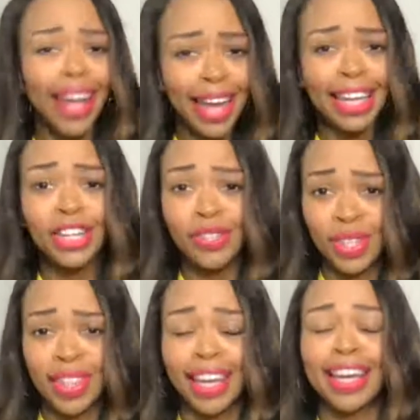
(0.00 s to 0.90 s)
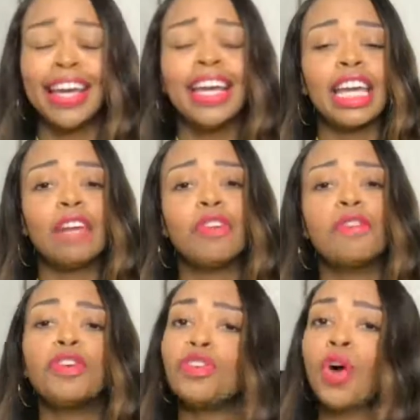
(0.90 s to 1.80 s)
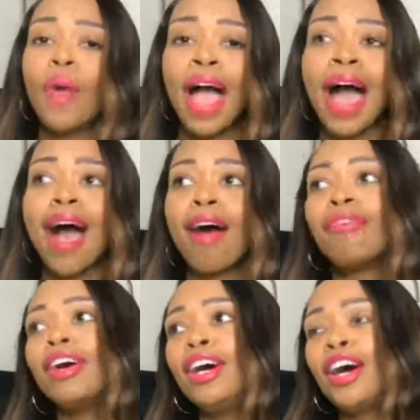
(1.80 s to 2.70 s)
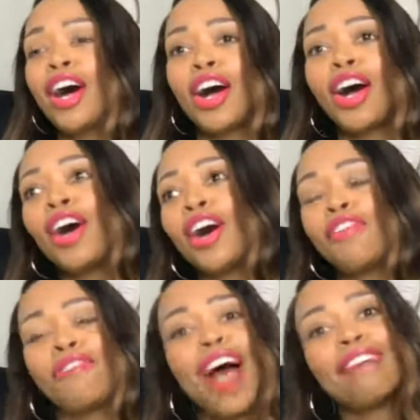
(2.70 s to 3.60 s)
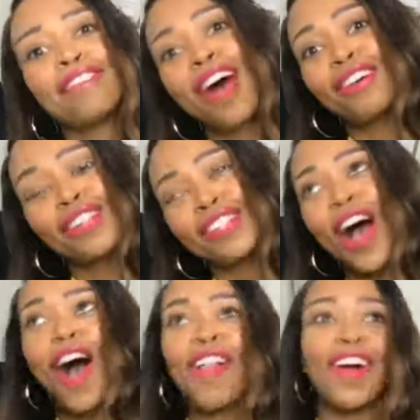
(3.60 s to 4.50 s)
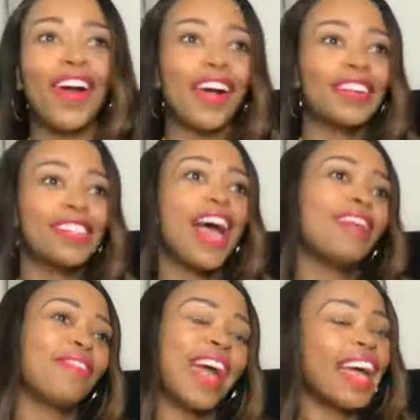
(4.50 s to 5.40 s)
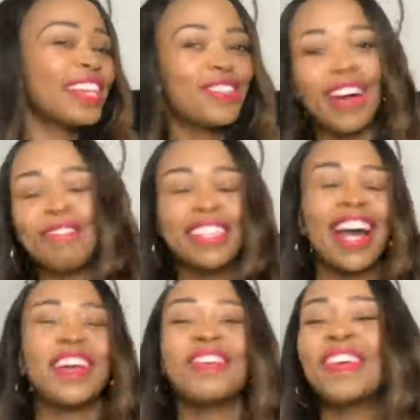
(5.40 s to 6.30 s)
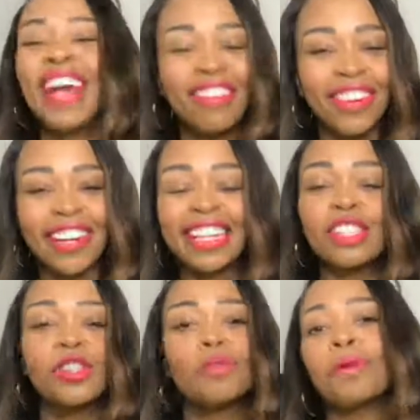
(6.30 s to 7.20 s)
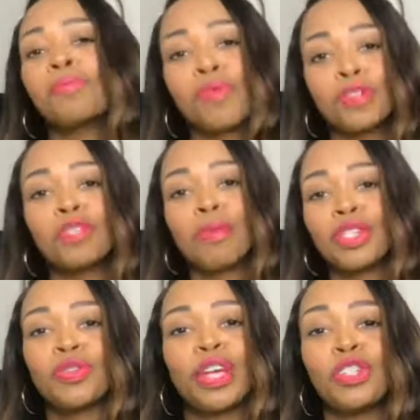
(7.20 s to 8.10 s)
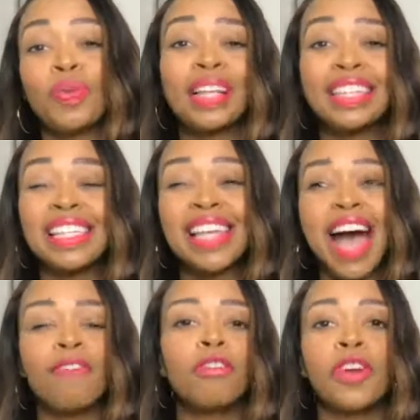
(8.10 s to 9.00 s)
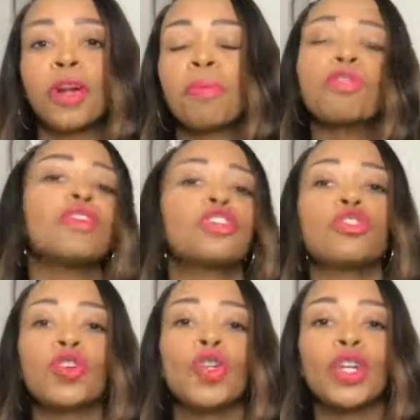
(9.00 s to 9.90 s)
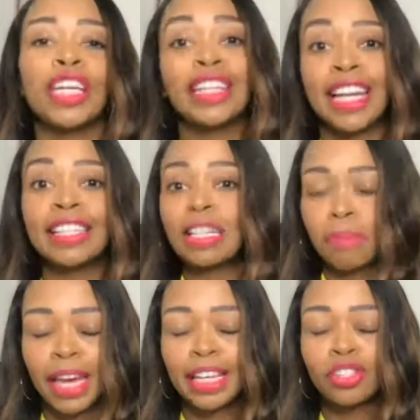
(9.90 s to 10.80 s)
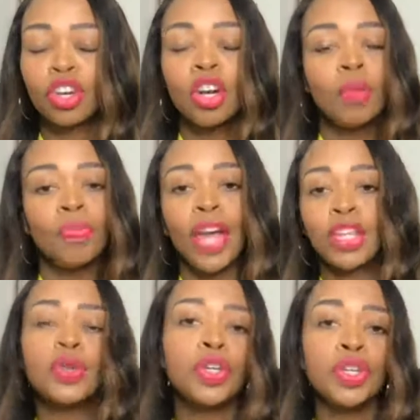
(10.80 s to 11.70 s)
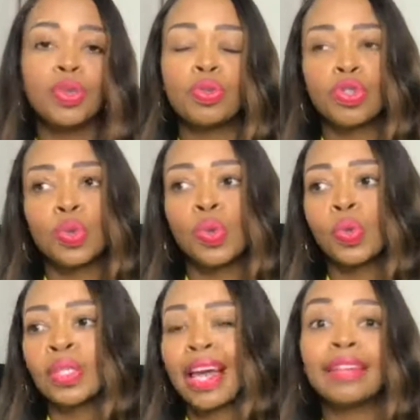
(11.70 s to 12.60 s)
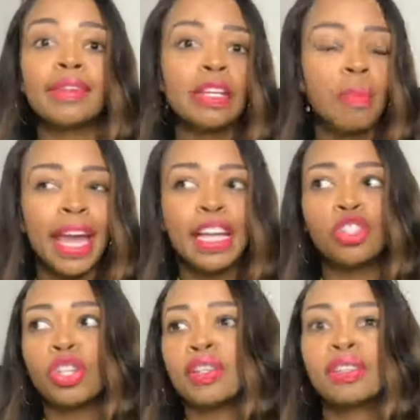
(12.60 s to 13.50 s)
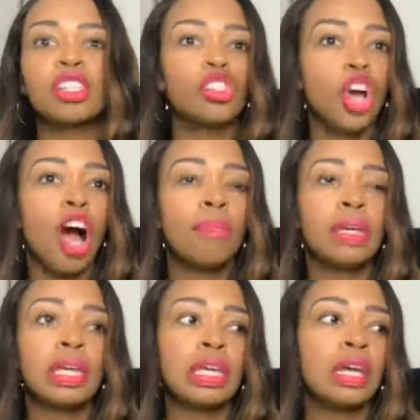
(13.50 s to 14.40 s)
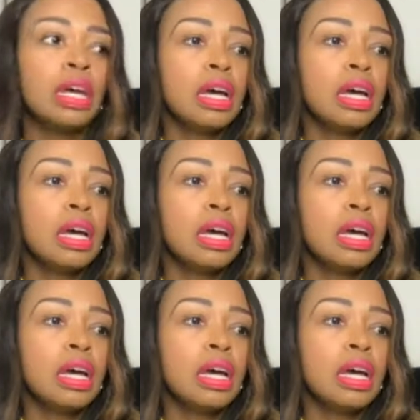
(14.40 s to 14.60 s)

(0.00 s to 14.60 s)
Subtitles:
And here's the thing, even if you don't have a $5,000, 10-page website or whatever, it's super important to make sure that you at least have a very professional looking landing page. And you can use tools like Lead Pages, Kajabi.